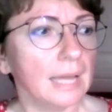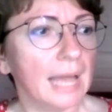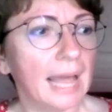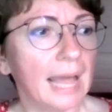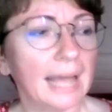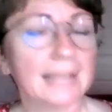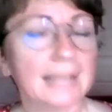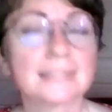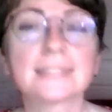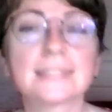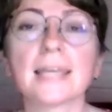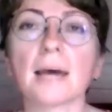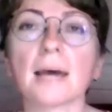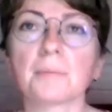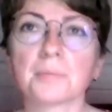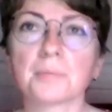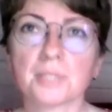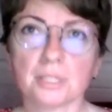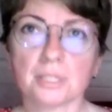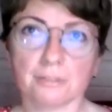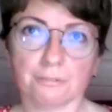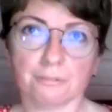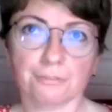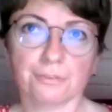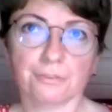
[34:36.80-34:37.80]

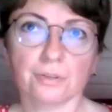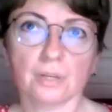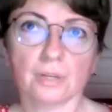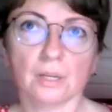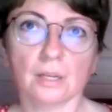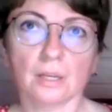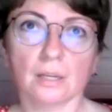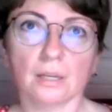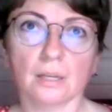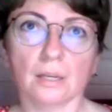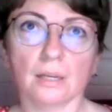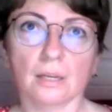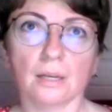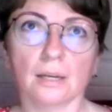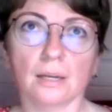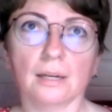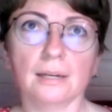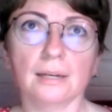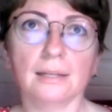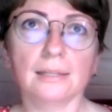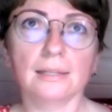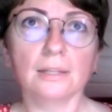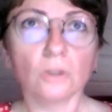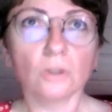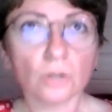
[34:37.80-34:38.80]
adaptive
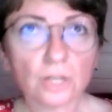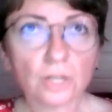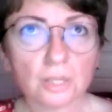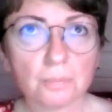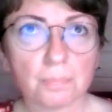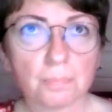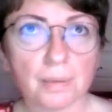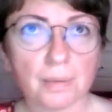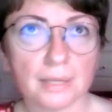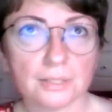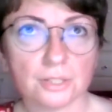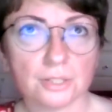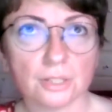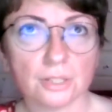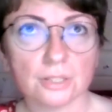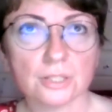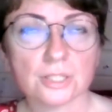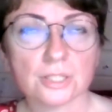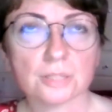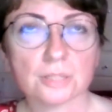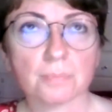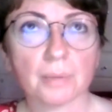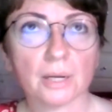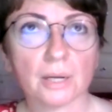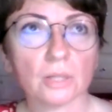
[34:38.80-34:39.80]
learning
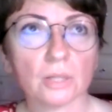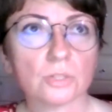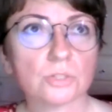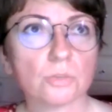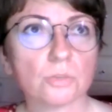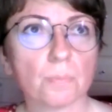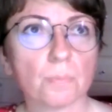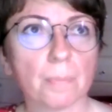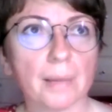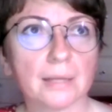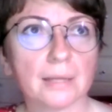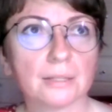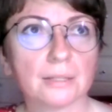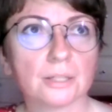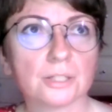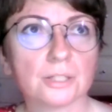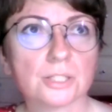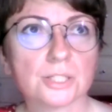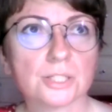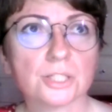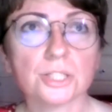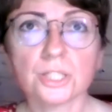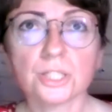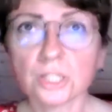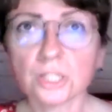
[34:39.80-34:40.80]
patterns, but also patterns,
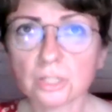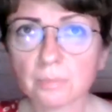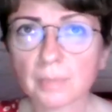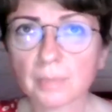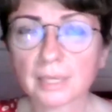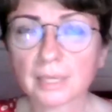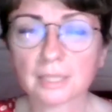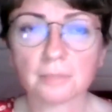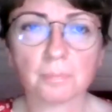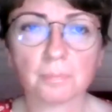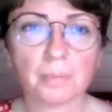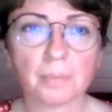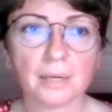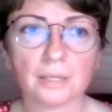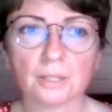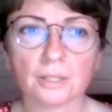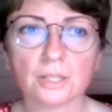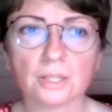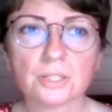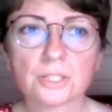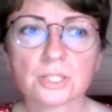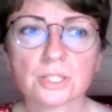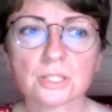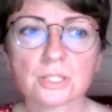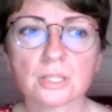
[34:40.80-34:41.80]
decision-making
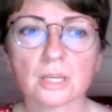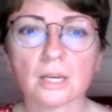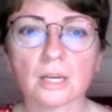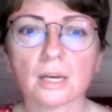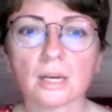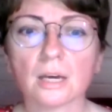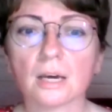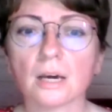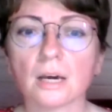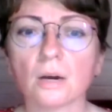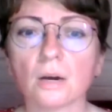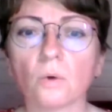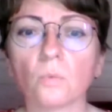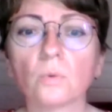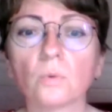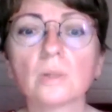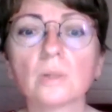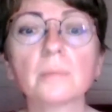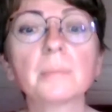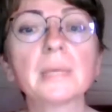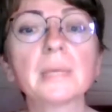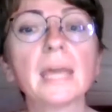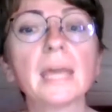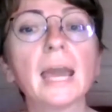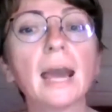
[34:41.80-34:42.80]
patterns, will
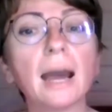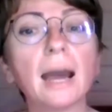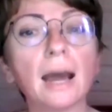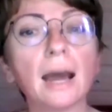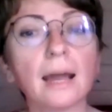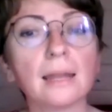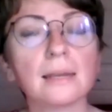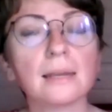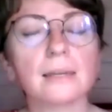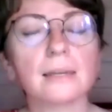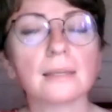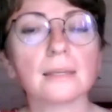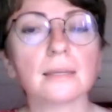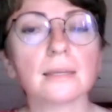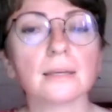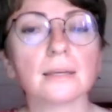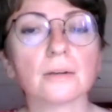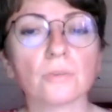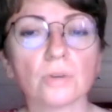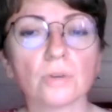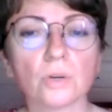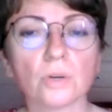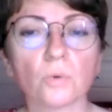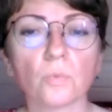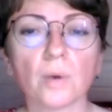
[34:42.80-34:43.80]
be highly
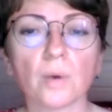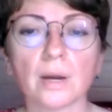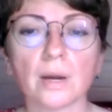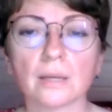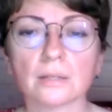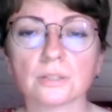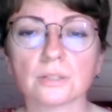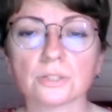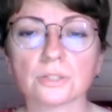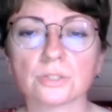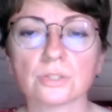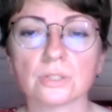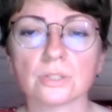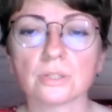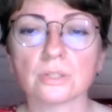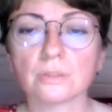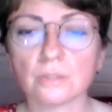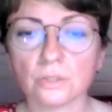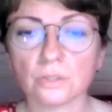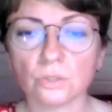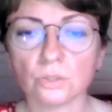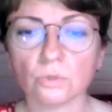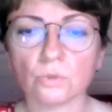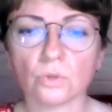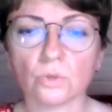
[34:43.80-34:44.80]
required in the
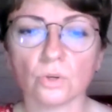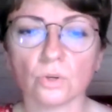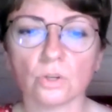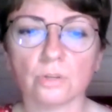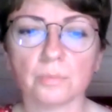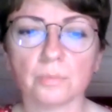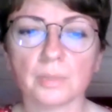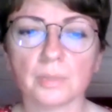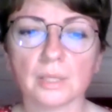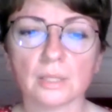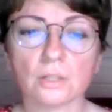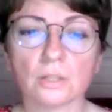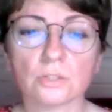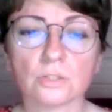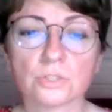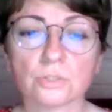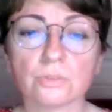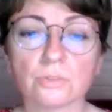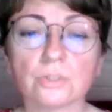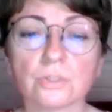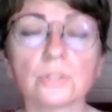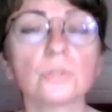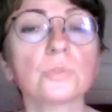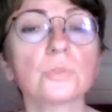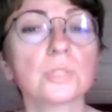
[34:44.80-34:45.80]
new economy, also in
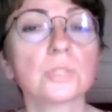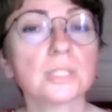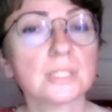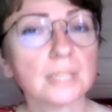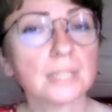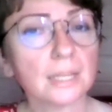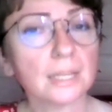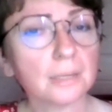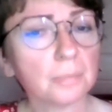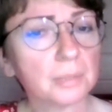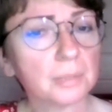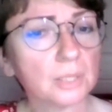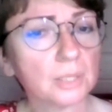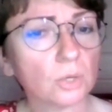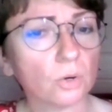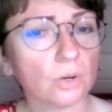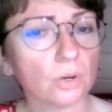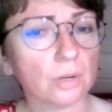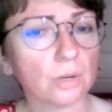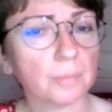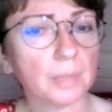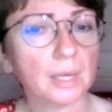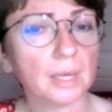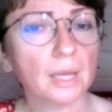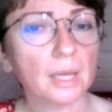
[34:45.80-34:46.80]
the new sustainable
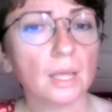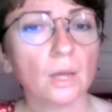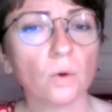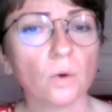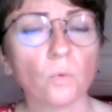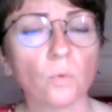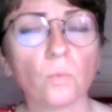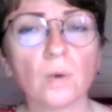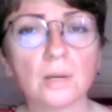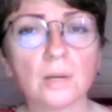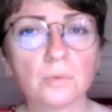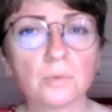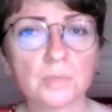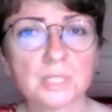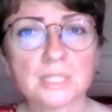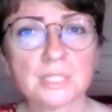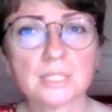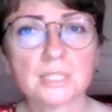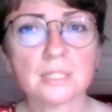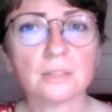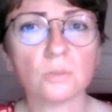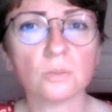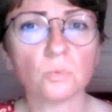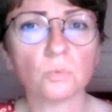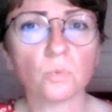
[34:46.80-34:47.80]
economy. When we
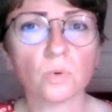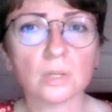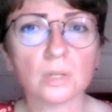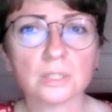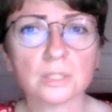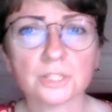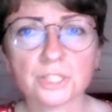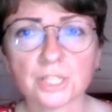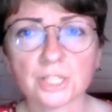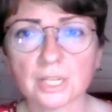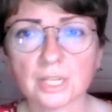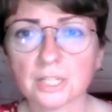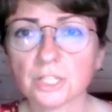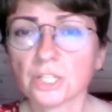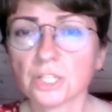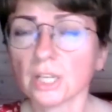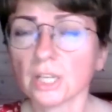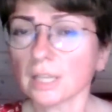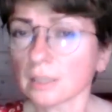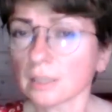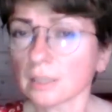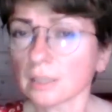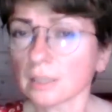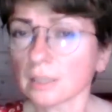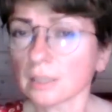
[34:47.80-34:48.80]
see the world change
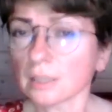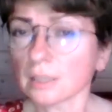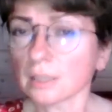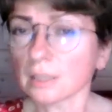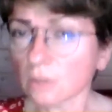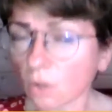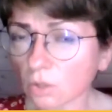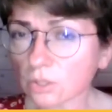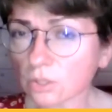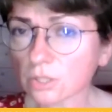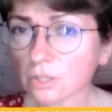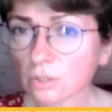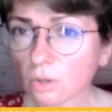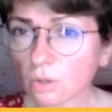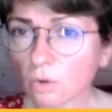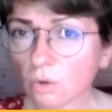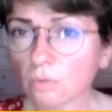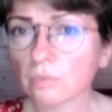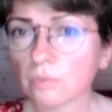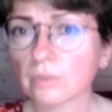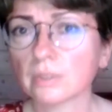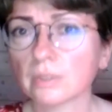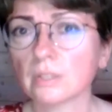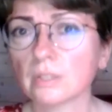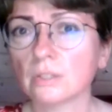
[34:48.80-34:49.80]
a lot
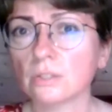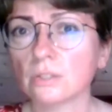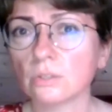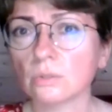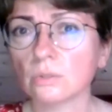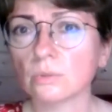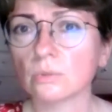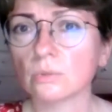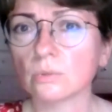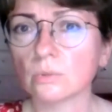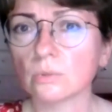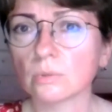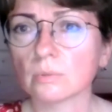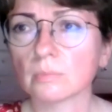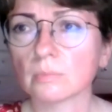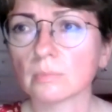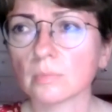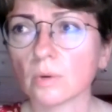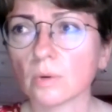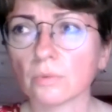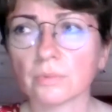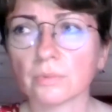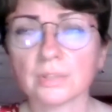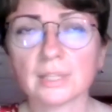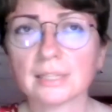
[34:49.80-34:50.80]
over
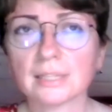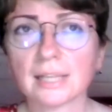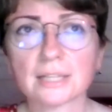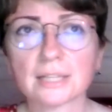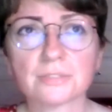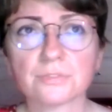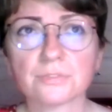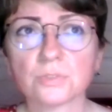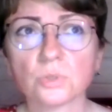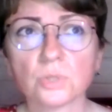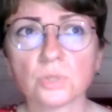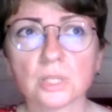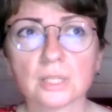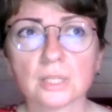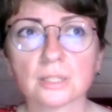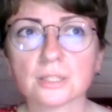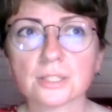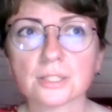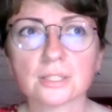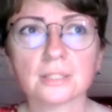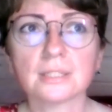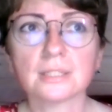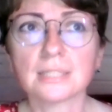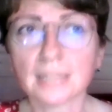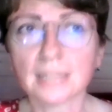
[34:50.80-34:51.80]
the last few years
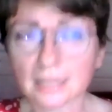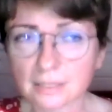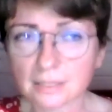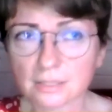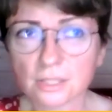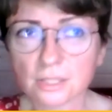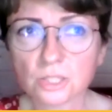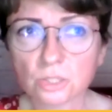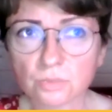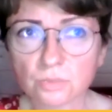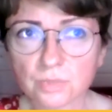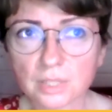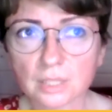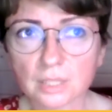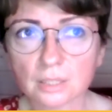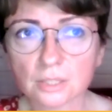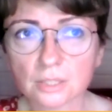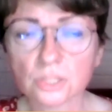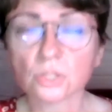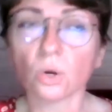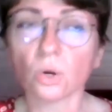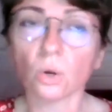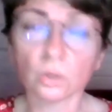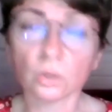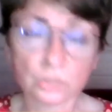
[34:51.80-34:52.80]
and dozens of years,
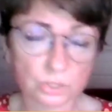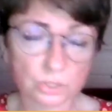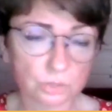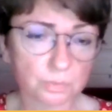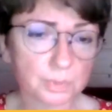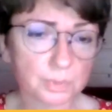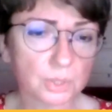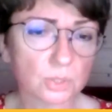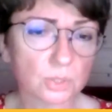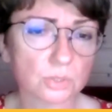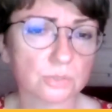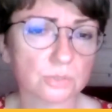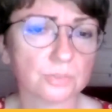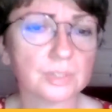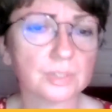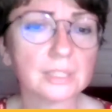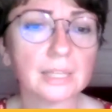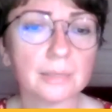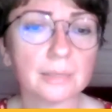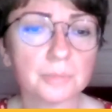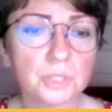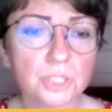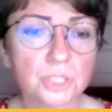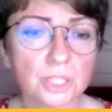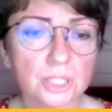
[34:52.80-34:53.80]
also because of
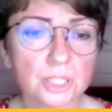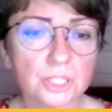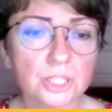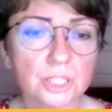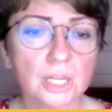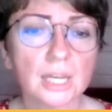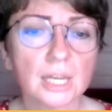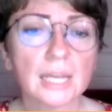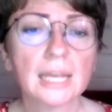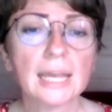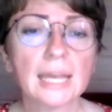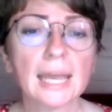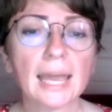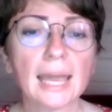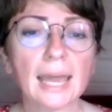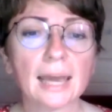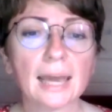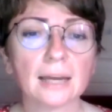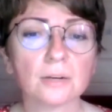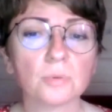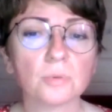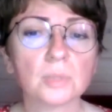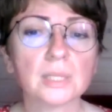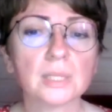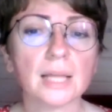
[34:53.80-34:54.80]
climate change,
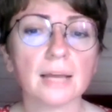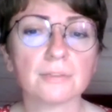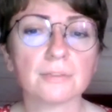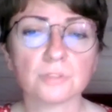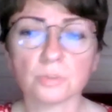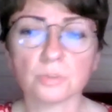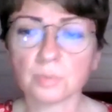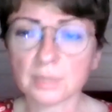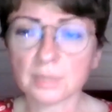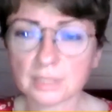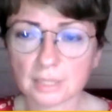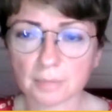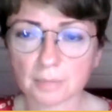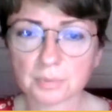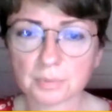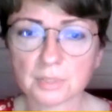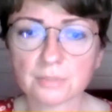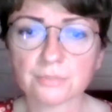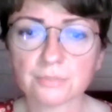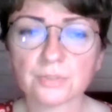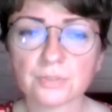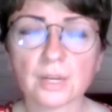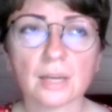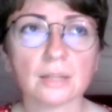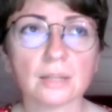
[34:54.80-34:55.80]
and we'll have to be
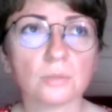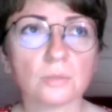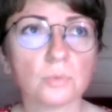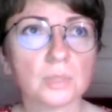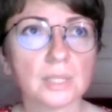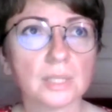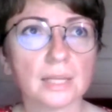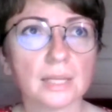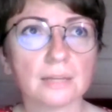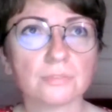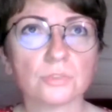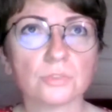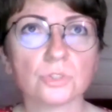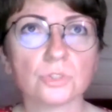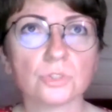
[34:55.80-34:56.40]
adaptive, and we'll have to